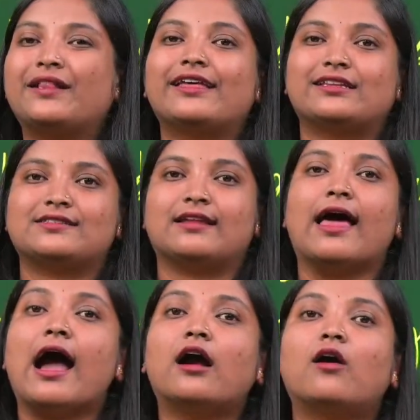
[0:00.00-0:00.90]
is a lack
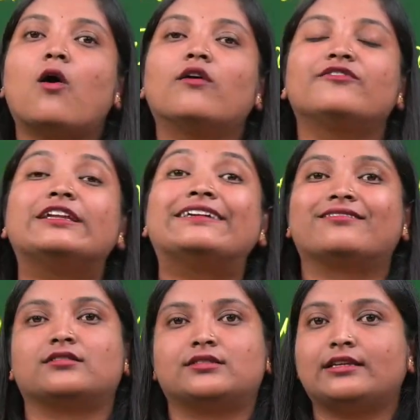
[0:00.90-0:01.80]
of
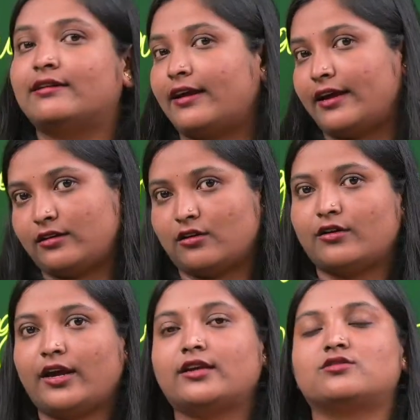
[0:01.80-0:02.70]
literacy rate. Okay,
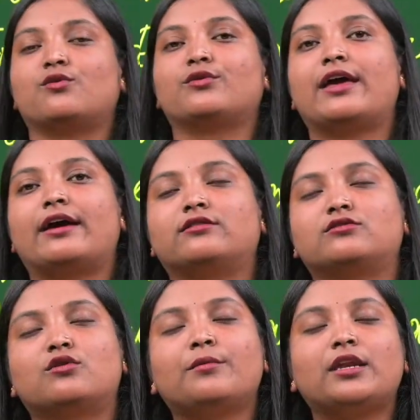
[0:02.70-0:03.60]
so there are so
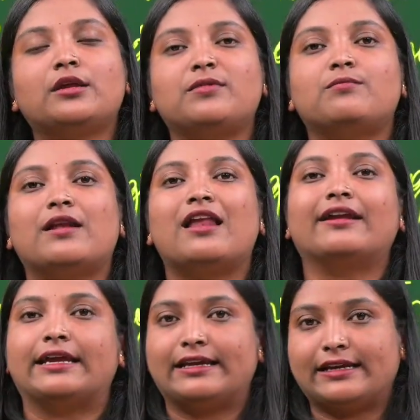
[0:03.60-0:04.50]
many people are
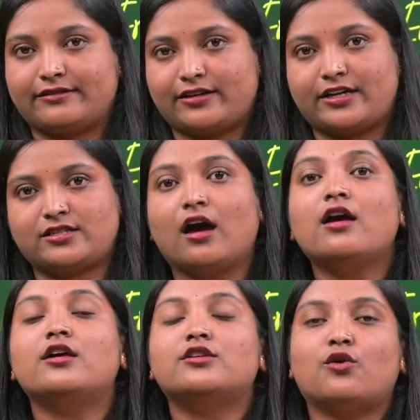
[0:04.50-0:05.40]
illiterate.
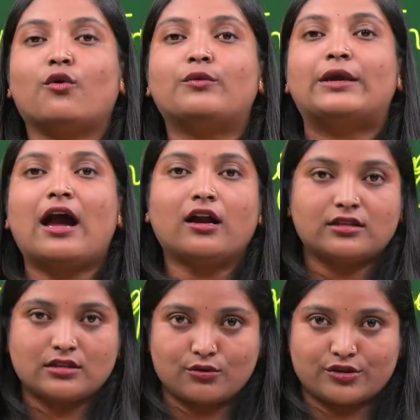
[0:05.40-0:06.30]
So we are the
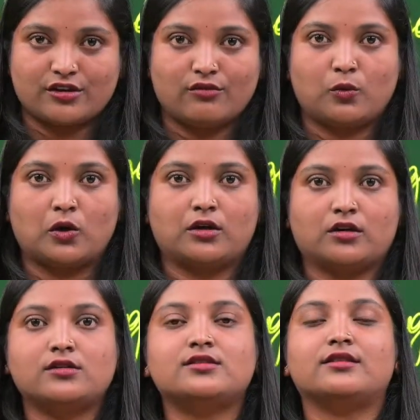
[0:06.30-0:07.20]
social workers
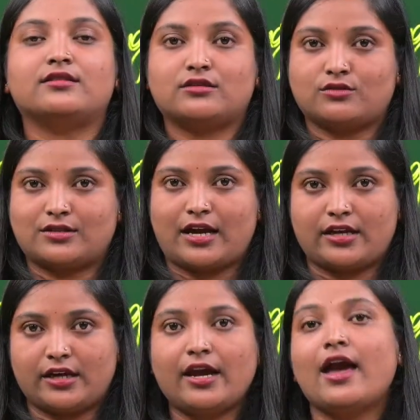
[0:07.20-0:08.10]
in the society.
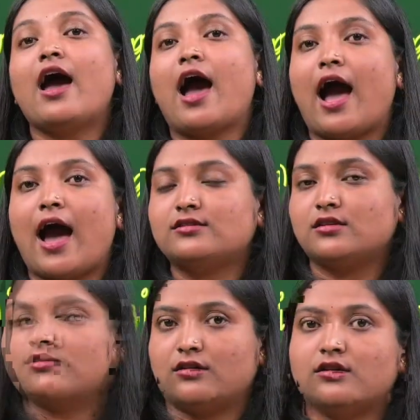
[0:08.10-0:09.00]
As a
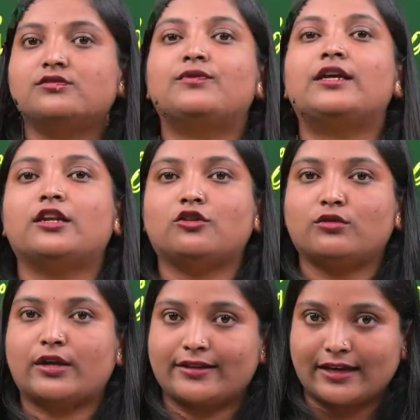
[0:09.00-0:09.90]
nurse, we need to take
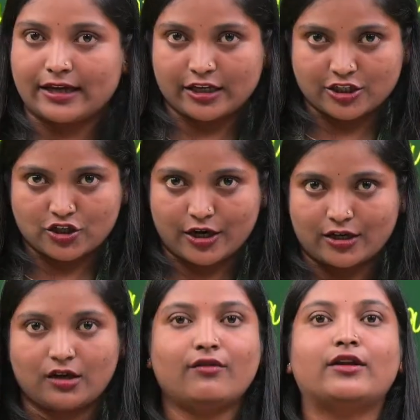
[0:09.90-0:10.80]
the initiative
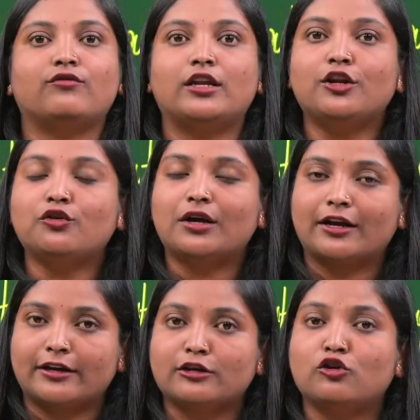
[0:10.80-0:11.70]
and we need to conduct
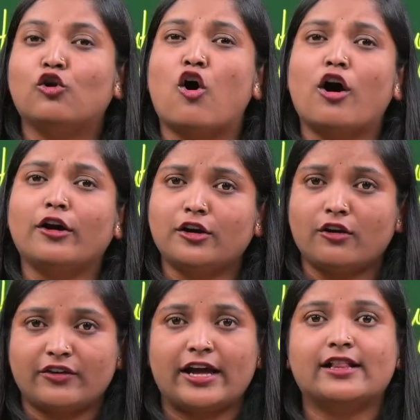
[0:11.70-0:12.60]
lot of
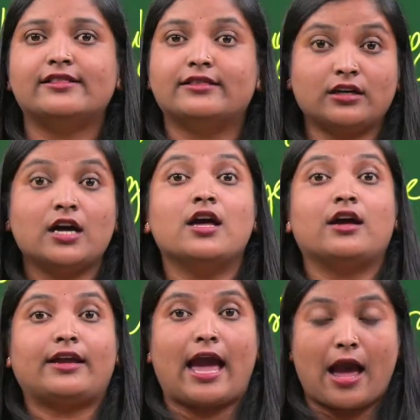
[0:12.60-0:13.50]
health
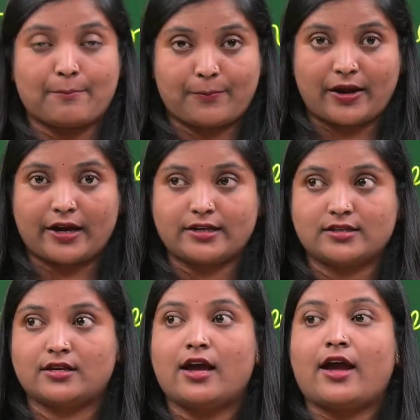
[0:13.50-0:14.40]
campaigns
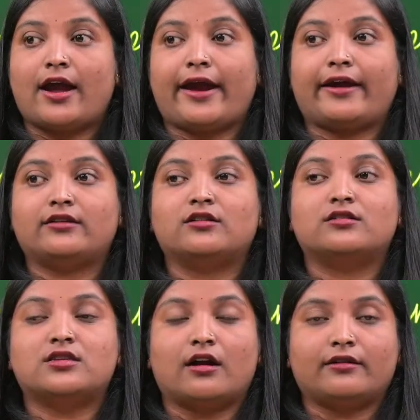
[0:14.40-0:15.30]
and
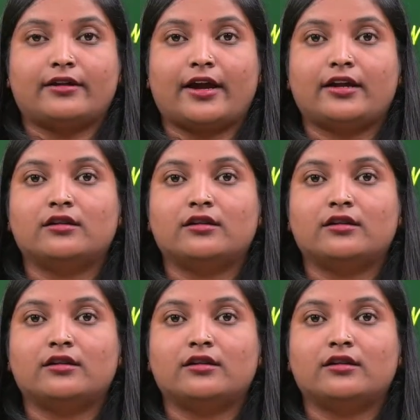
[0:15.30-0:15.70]
certain